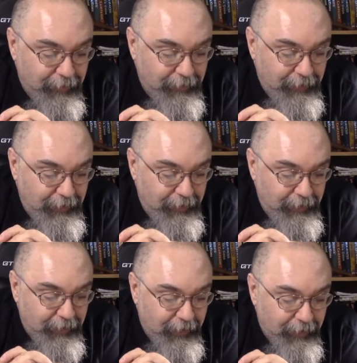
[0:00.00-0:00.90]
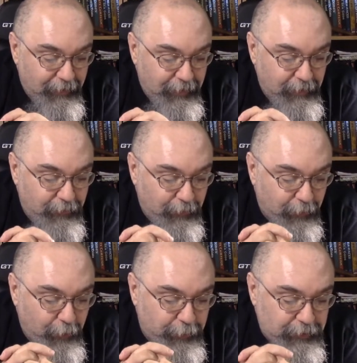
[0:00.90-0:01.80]
The infinite
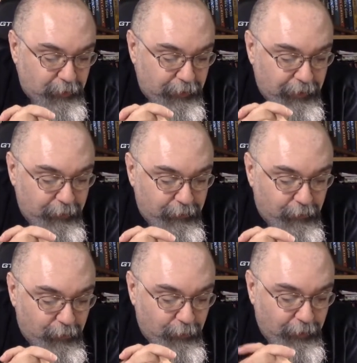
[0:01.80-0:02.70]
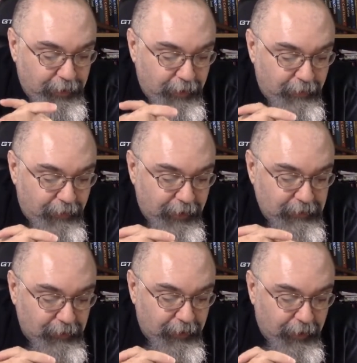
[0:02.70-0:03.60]
rope is stored in liquid form within a
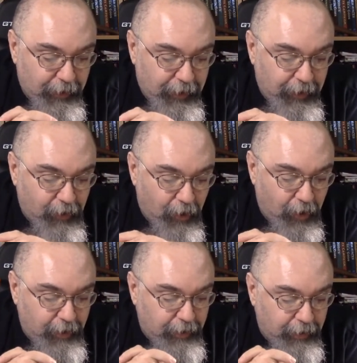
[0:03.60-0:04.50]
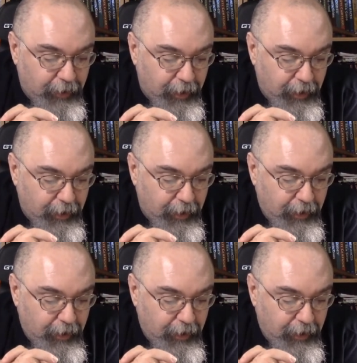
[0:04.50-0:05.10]
device looking like a caulk gun.